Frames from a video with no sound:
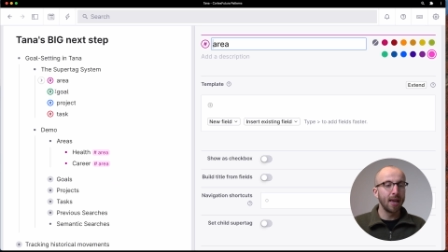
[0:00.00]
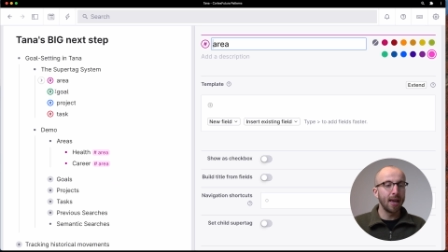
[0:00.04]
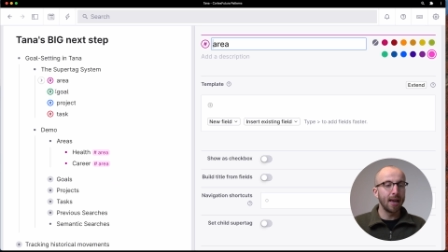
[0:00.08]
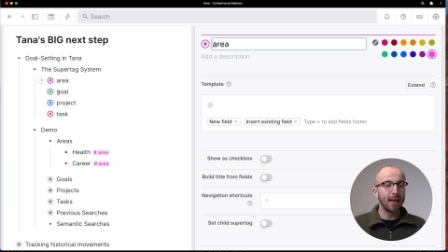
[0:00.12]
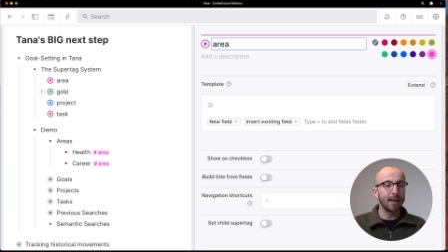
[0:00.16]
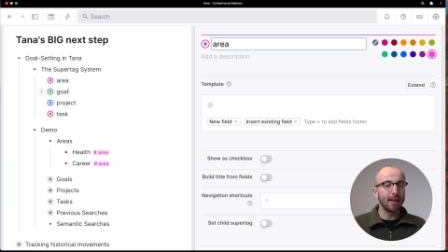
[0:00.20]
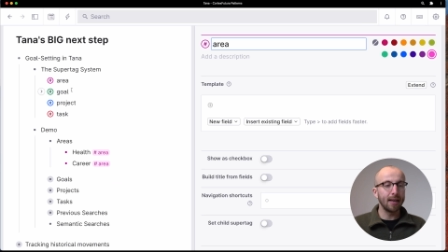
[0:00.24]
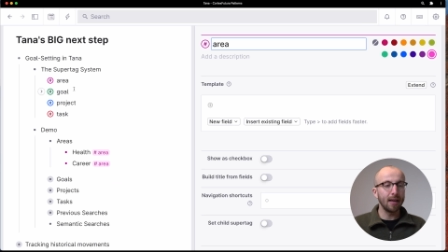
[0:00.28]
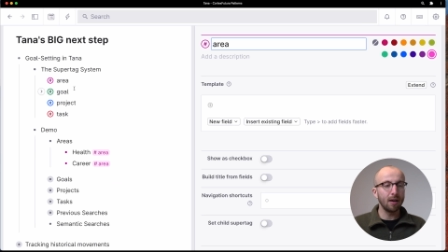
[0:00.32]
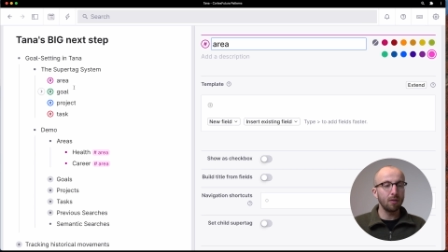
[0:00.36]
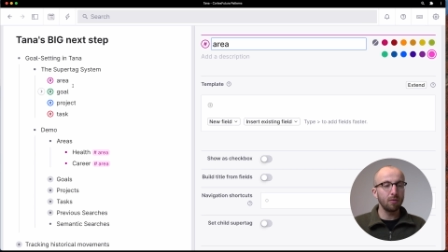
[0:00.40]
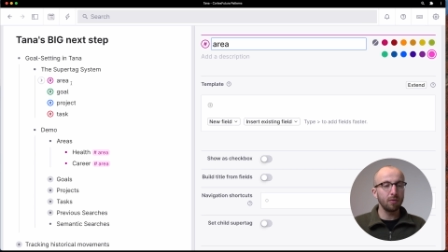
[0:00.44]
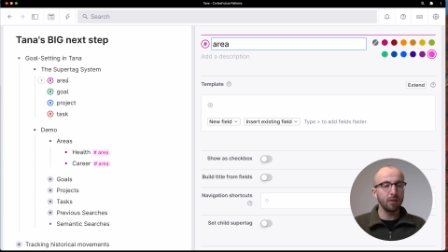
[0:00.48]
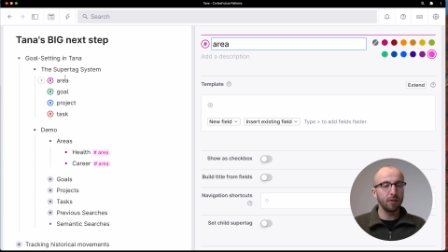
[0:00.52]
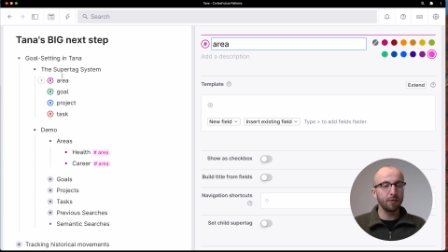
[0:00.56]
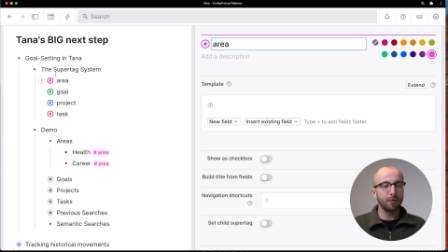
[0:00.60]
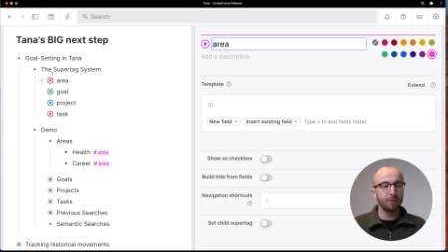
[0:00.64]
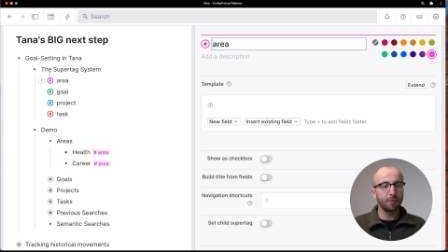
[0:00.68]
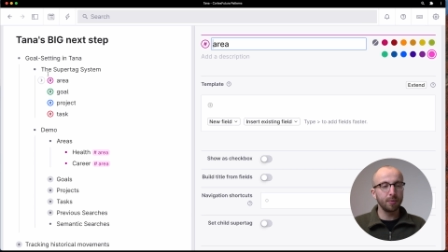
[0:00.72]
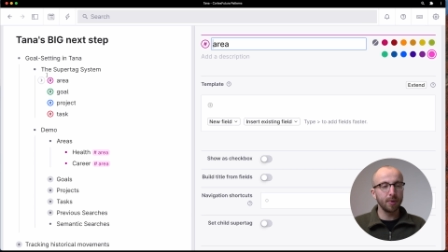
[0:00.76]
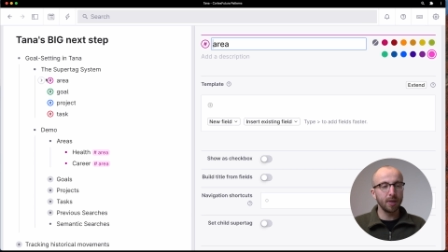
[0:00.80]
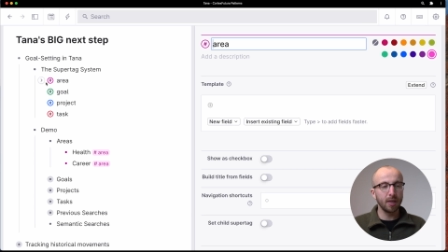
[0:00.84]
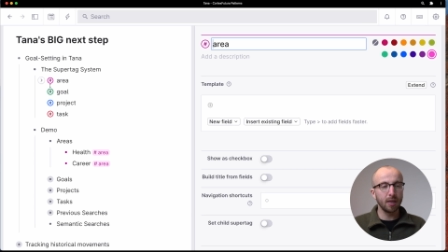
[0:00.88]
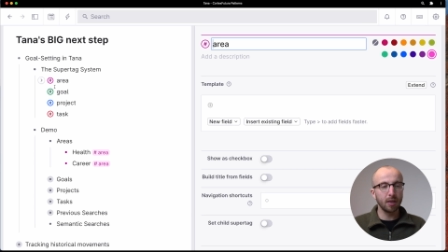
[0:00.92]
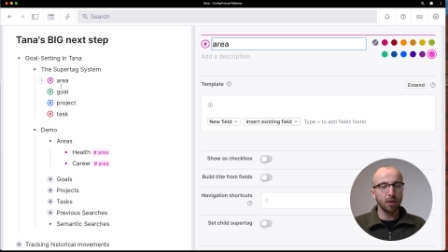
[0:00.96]
And now
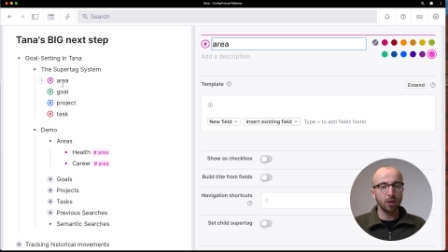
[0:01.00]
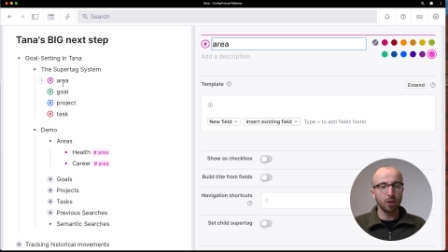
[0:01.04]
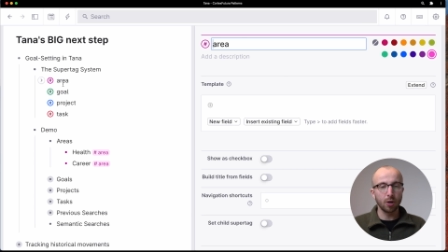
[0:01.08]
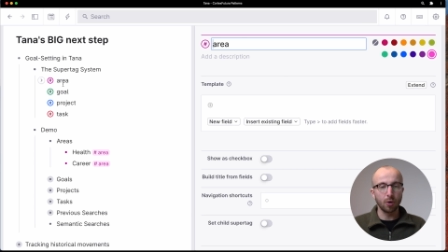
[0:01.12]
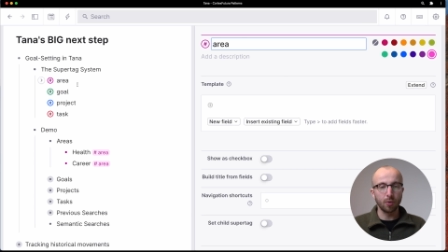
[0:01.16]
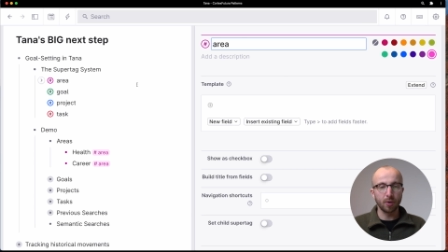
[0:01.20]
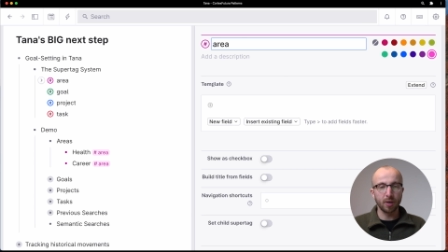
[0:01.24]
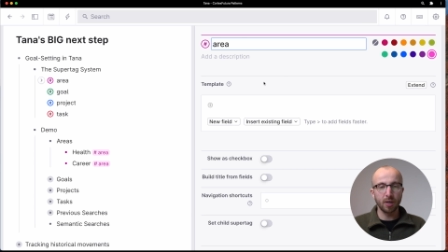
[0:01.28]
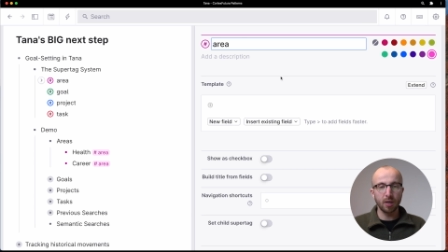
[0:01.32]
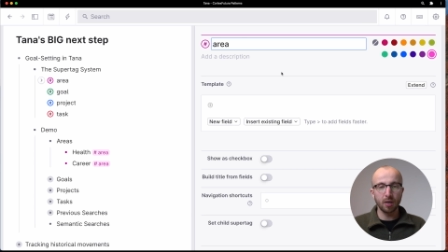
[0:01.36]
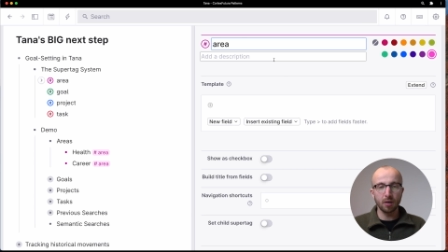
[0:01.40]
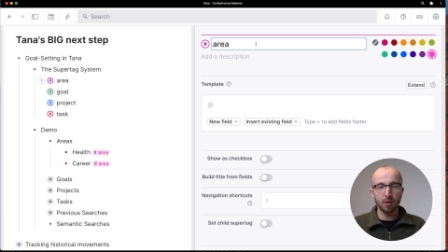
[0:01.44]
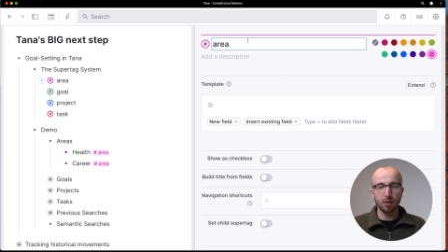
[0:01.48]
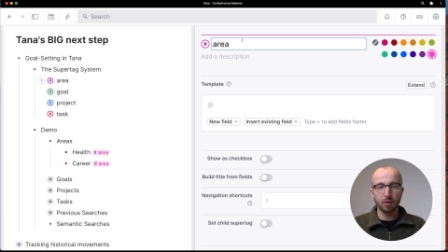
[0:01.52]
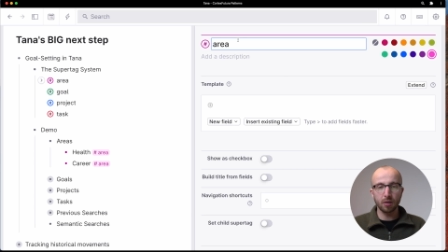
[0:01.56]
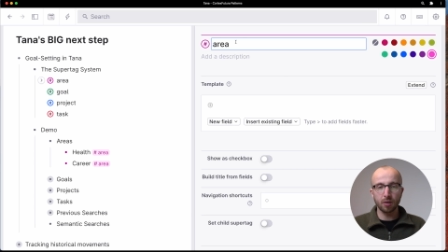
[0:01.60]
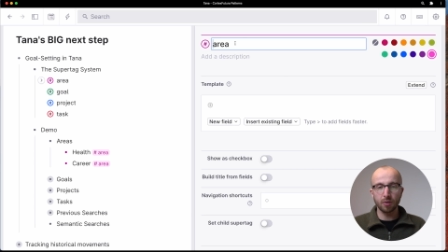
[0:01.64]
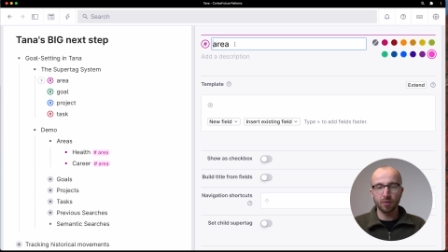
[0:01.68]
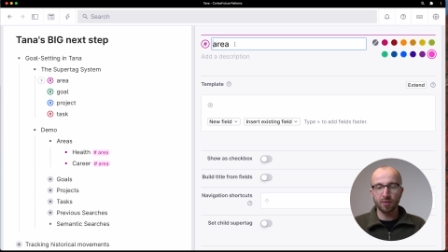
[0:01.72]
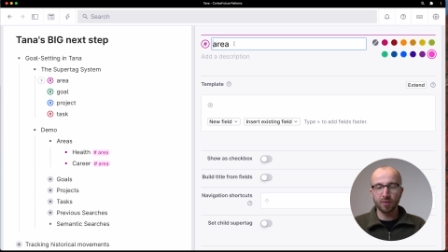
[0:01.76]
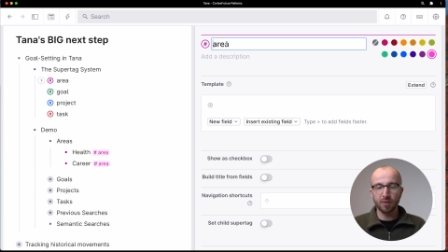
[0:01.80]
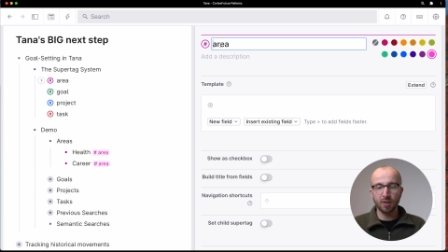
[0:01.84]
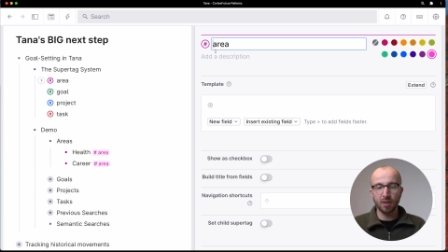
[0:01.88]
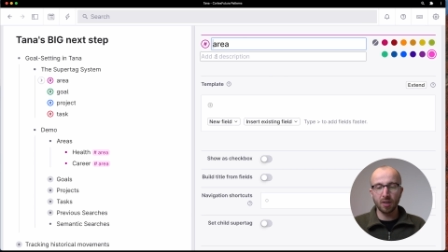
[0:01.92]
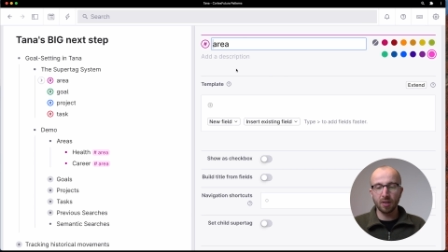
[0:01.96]
if we go here, you
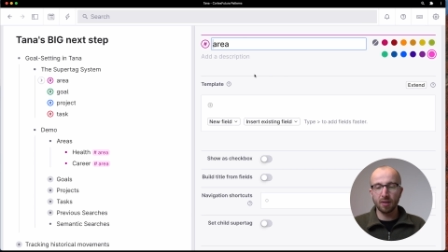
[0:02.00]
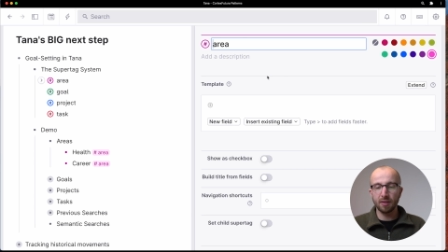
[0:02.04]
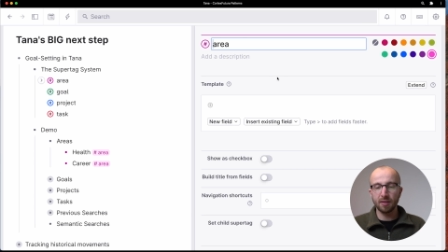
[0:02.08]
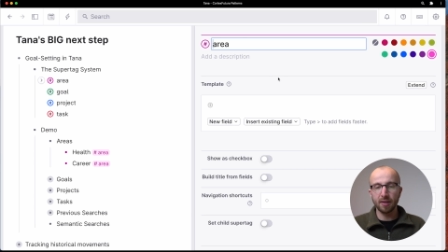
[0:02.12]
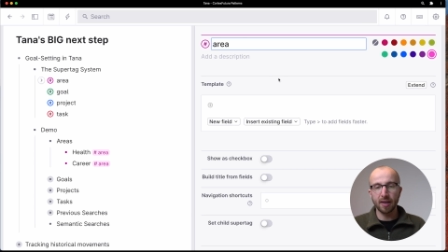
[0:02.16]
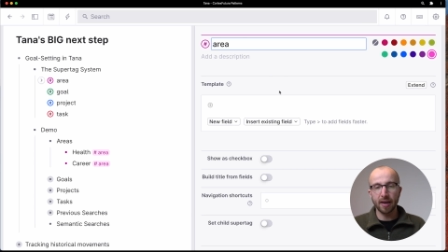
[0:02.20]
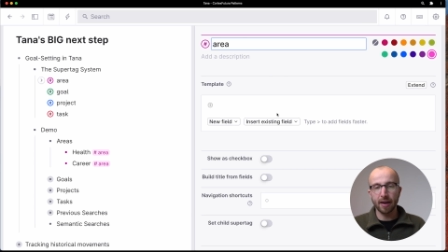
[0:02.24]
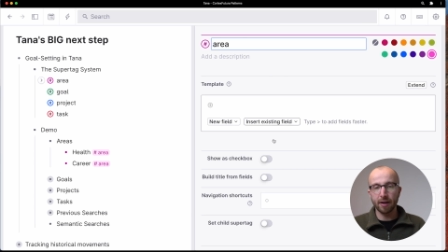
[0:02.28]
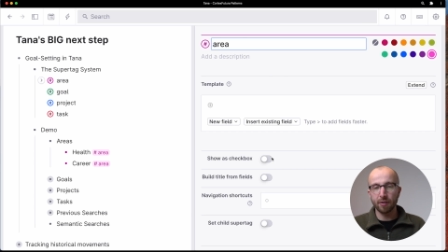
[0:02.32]
see the